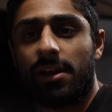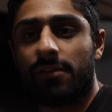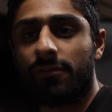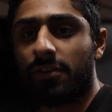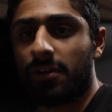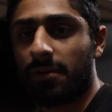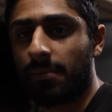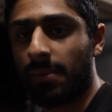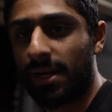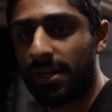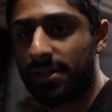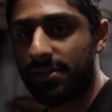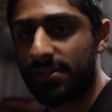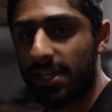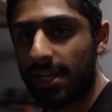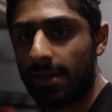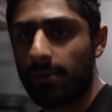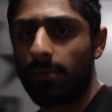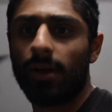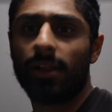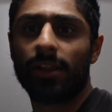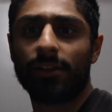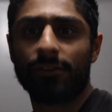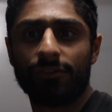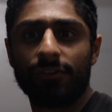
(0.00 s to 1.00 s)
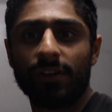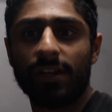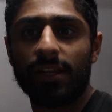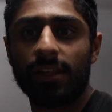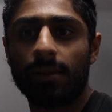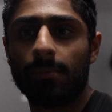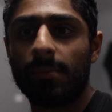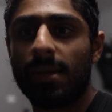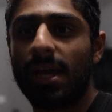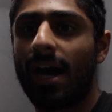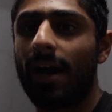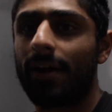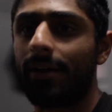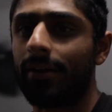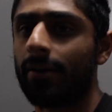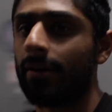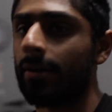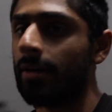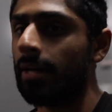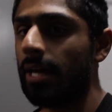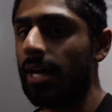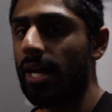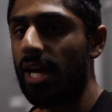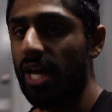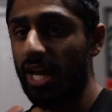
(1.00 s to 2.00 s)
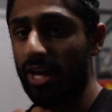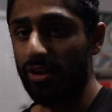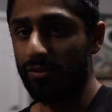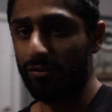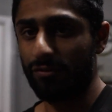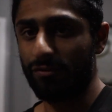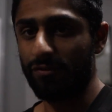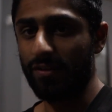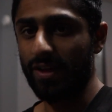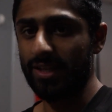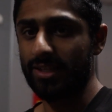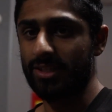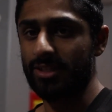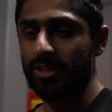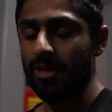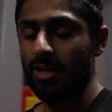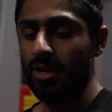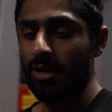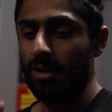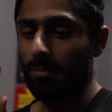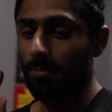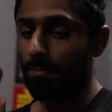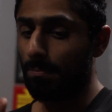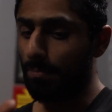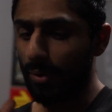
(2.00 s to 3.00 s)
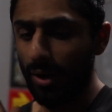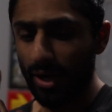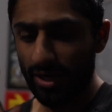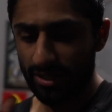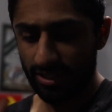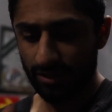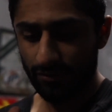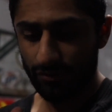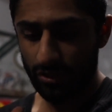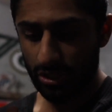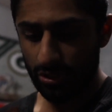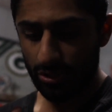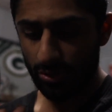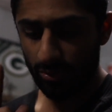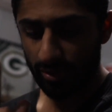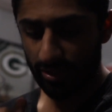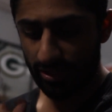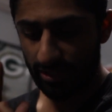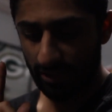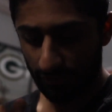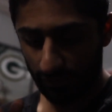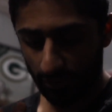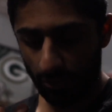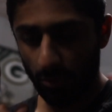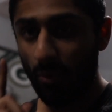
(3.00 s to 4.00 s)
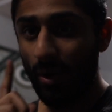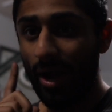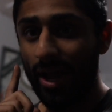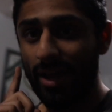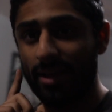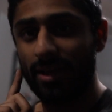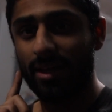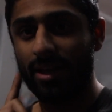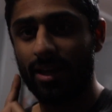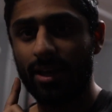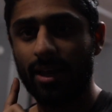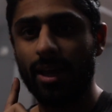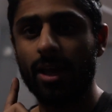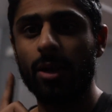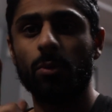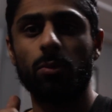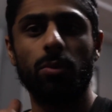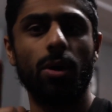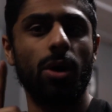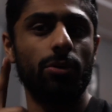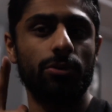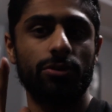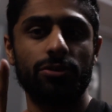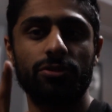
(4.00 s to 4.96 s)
if you're about to say, well, it fit in the Miata, it fit, but if you do it a different way, it won't